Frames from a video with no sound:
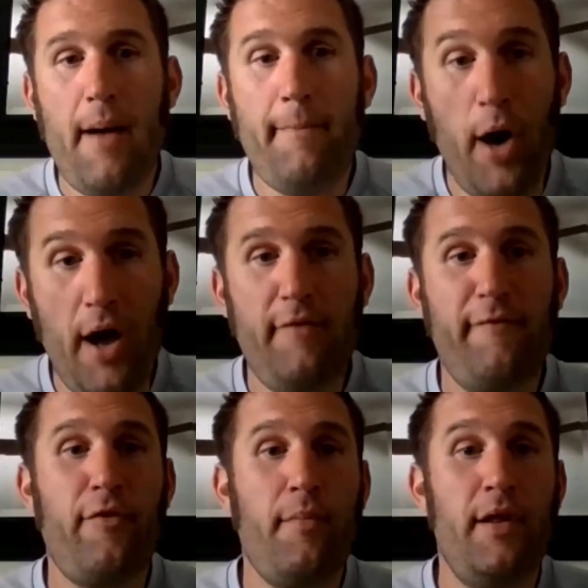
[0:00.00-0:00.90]
but
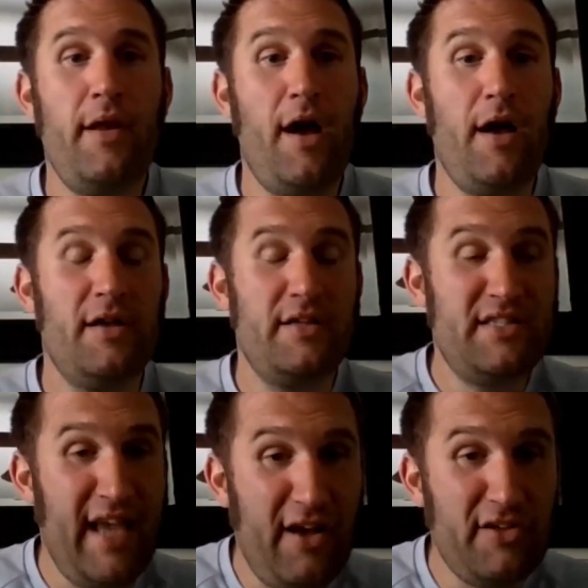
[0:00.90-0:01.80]
from a
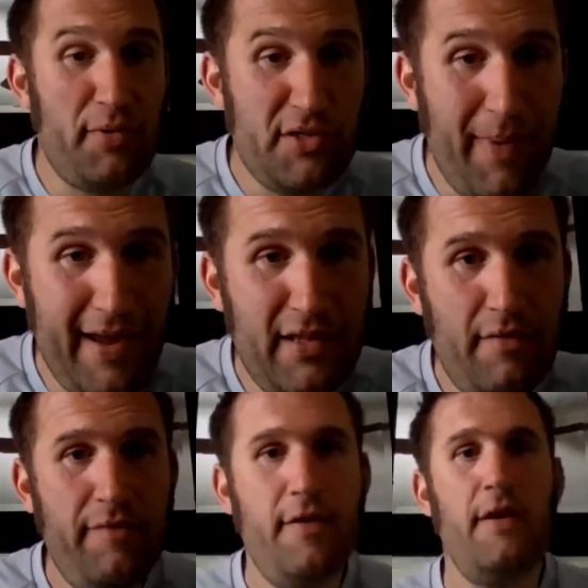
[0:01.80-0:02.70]
sales
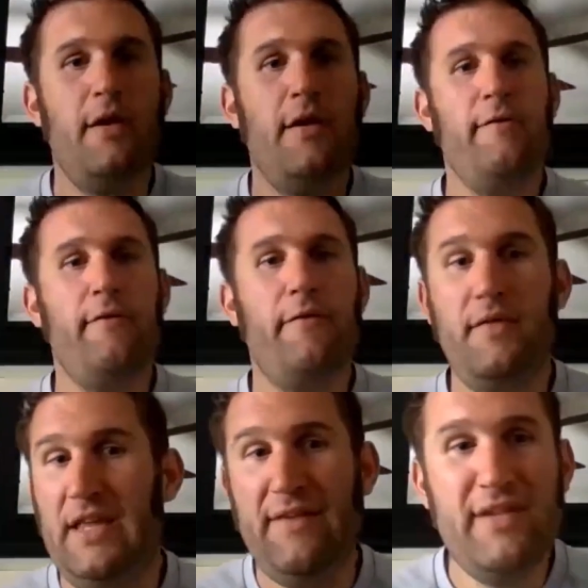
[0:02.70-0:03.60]
perspective,
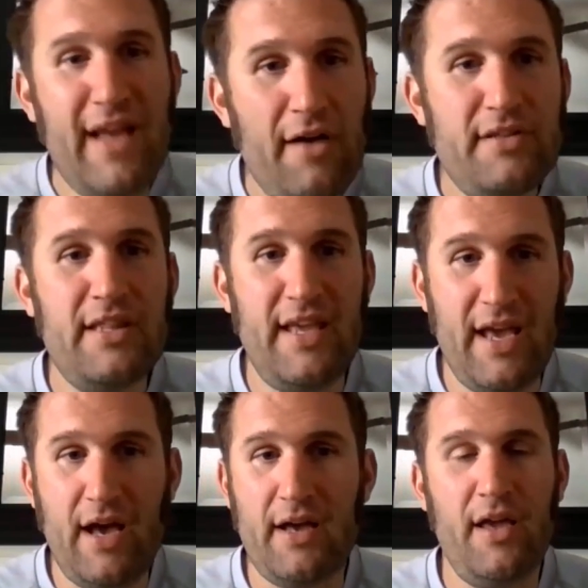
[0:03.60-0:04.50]
even down to the
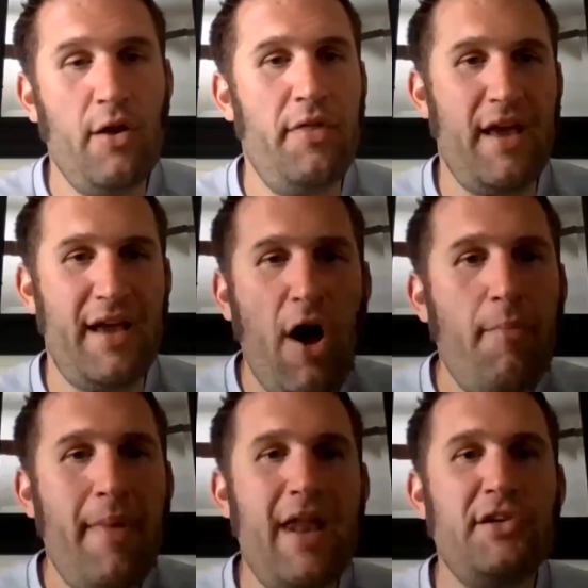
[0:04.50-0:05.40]
the
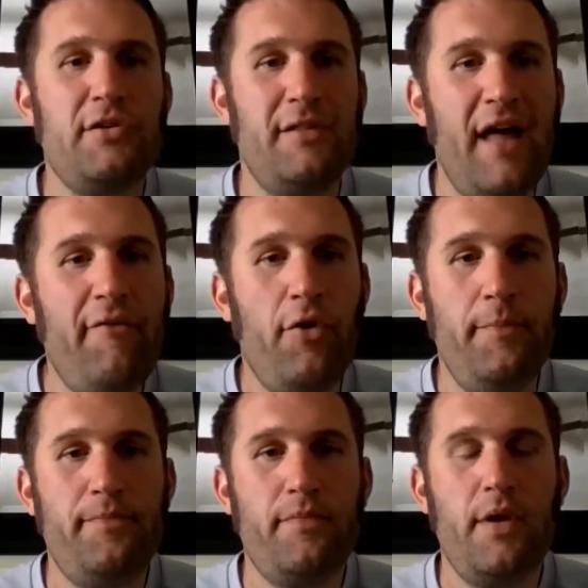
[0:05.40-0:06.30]
account manager
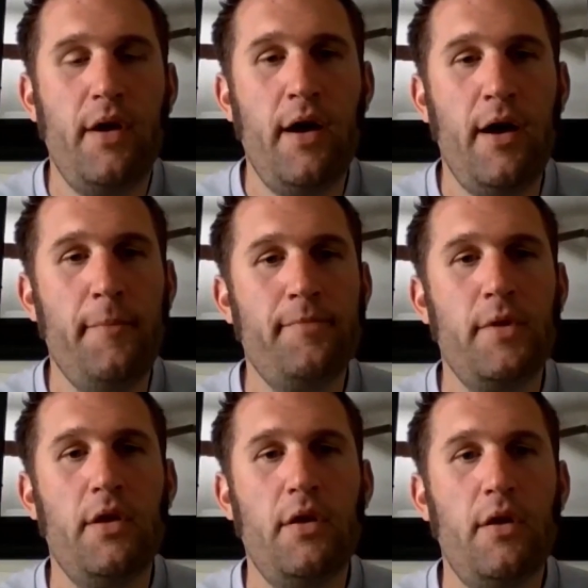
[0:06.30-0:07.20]
level,
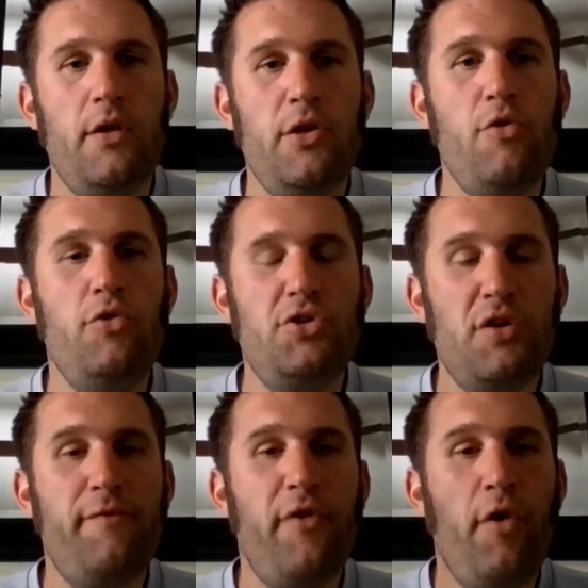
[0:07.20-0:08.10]
you
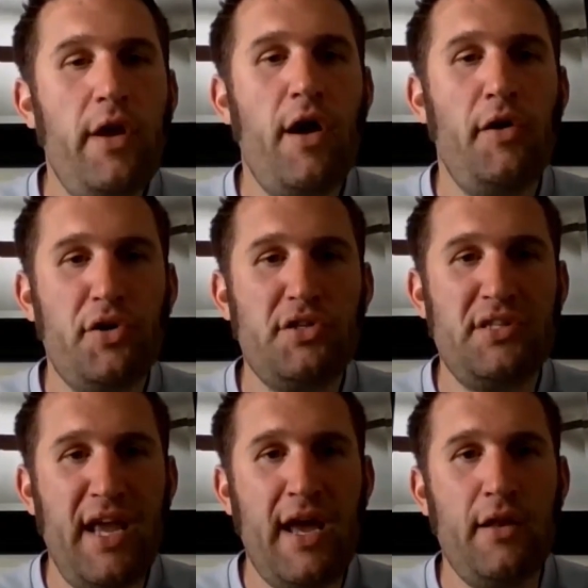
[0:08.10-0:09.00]
should fully
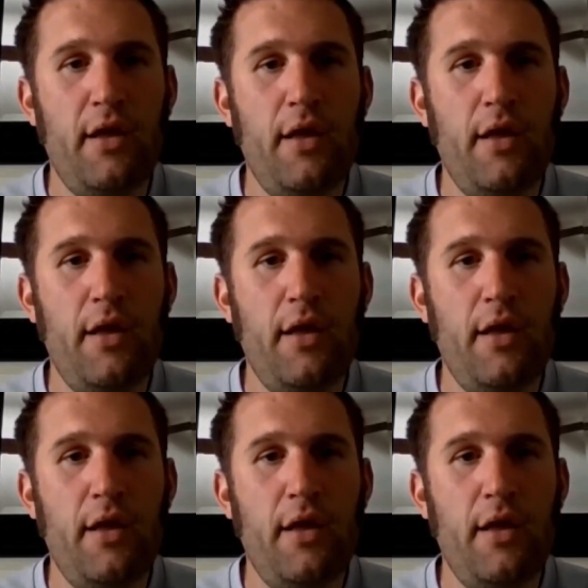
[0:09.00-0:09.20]
understand